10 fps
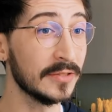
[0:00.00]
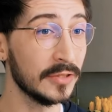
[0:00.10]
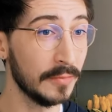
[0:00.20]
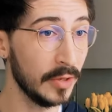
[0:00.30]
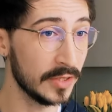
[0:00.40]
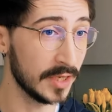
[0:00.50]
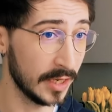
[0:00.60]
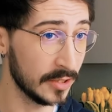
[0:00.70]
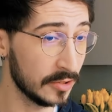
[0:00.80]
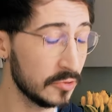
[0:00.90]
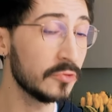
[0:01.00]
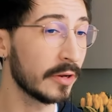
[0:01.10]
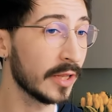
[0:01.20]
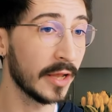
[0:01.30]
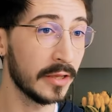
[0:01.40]
into the music
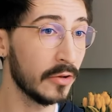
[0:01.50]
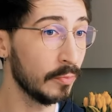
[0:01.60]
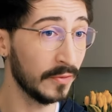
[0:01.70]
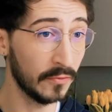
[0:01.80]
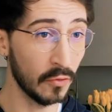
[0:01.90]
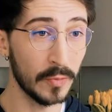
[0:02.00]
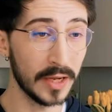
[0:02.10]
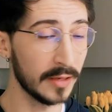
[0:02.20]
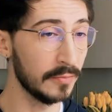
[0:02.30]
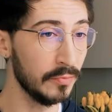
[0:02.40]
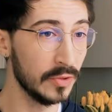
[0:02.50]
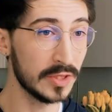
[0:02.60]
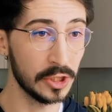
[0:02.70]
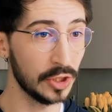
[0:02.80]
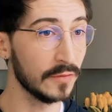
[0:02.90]
industry, like you're a performing
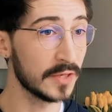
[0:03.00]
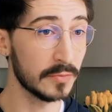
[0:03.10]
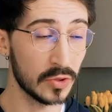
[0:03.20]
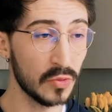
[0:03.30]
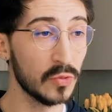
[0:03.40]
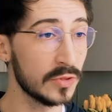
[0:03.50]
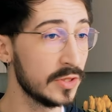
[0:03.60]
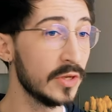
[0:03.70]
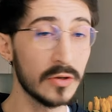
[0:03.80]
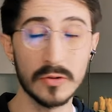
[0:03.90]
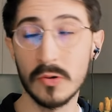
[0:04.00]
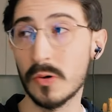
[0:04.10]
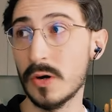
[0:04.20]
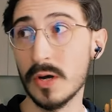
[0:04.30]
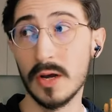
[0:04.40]
musician of some sorts,
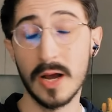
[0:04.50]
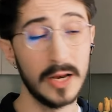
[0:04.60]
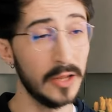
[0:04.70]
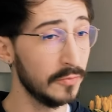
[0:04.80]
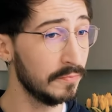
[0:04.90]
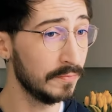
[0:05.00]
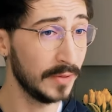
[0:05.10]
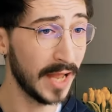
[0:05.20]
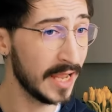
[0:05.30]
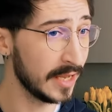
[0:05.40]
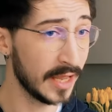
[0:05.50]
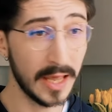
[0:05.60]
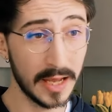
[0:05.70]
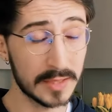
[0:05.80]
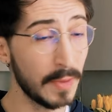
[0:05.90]
you're, I don't know, playing
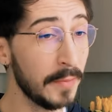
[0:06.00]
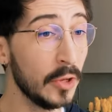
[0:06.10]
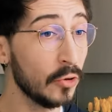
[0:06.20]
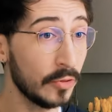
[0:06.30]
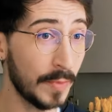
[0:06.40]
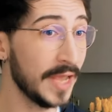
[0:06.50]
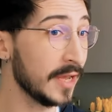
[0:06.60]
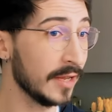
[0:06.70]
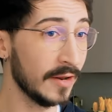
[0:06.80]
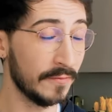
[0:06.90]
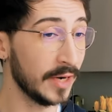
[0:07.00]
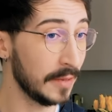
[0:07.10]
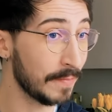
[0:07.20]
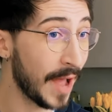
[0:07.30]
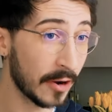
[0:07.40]
gigs, maybe you're not making enough
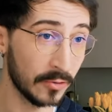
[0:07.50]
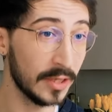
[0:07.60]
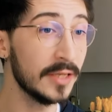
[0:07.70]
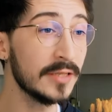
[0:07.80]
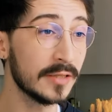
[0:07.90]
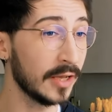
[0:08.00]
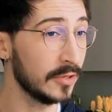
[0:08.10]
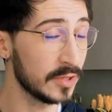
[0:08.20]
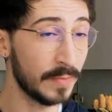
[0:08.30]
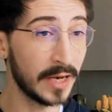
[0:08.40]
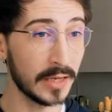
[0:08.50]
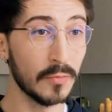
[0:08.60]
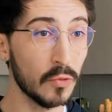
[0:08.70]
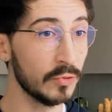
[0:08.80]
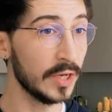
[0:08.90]
money back on it, like you're spending
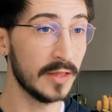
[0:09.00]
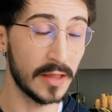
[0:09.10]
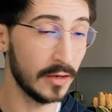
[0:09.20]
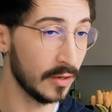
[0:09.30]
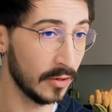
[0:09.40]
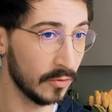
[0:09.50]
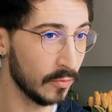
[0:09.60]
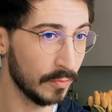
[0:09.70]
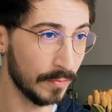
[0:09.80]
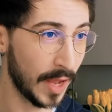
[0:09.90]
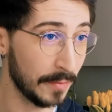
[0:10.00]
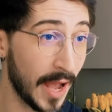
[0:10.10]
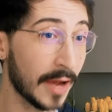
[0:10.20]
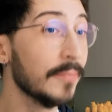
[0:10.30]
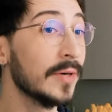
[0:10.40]
more on it than you make
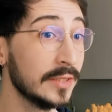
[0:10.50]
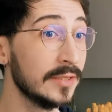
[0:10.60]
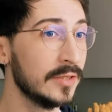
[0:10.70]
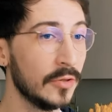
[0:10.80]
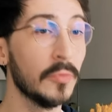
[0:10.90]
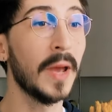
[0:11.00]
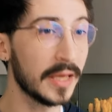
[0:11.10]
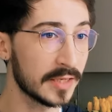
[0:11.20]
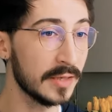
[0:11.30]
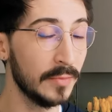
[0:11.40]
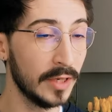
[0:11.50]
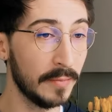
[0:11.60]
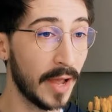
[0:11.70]
back, but you're making some money